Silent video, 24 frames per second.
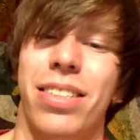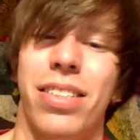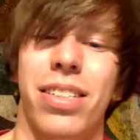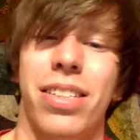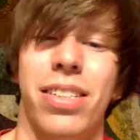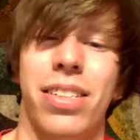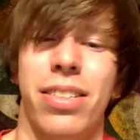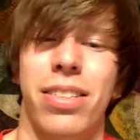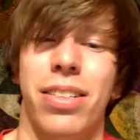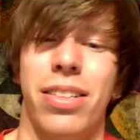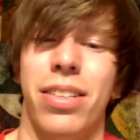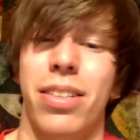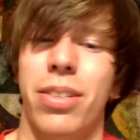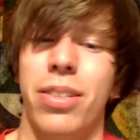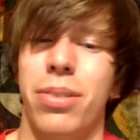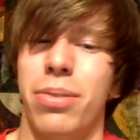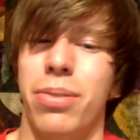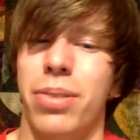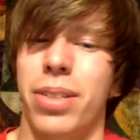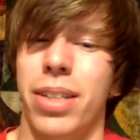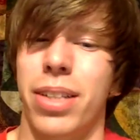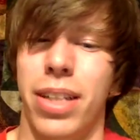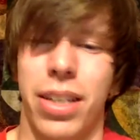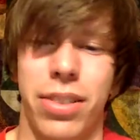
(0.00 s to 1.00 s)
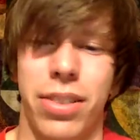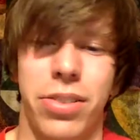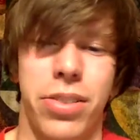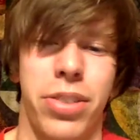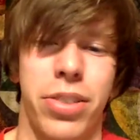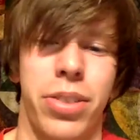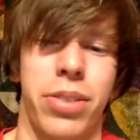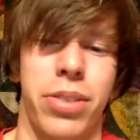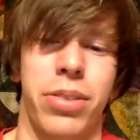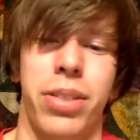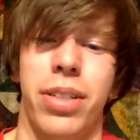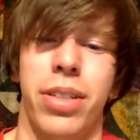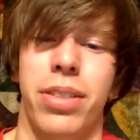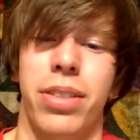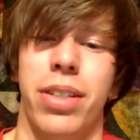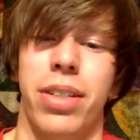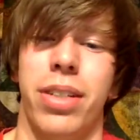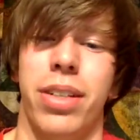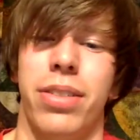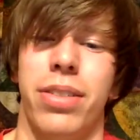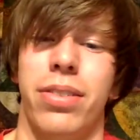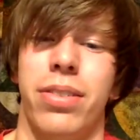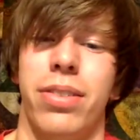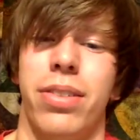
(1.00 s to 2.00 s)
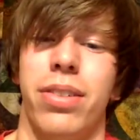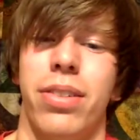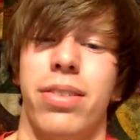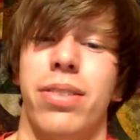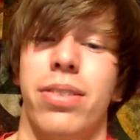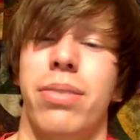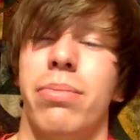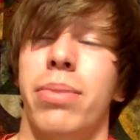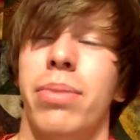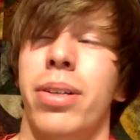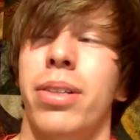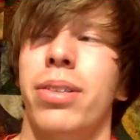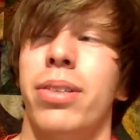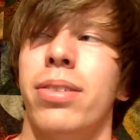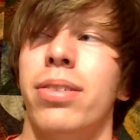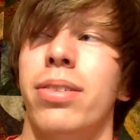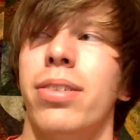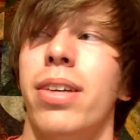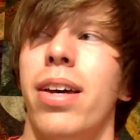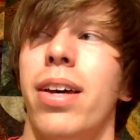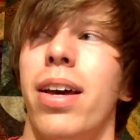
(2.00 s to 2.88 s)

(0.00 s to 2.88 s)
He's gonna do it next year when he takes custom metals,